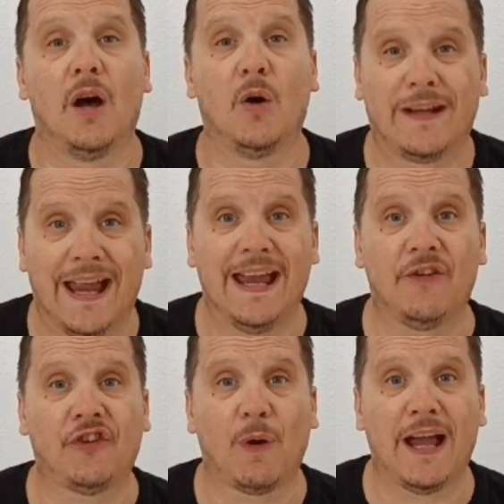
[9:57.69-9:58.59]

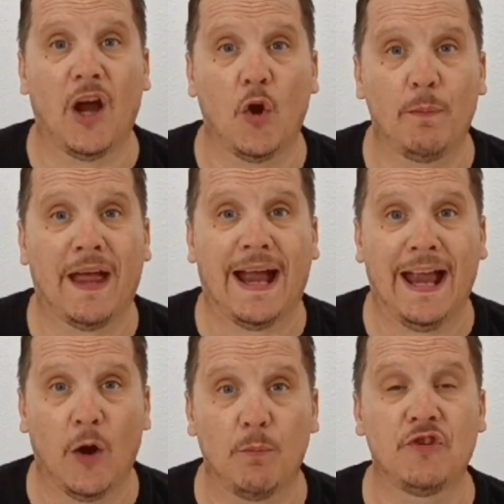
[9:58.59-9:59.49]
Okay, so I hope that
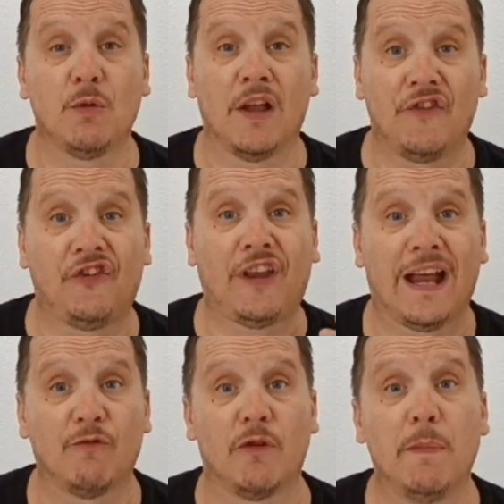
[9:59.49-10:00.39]
helped you understand,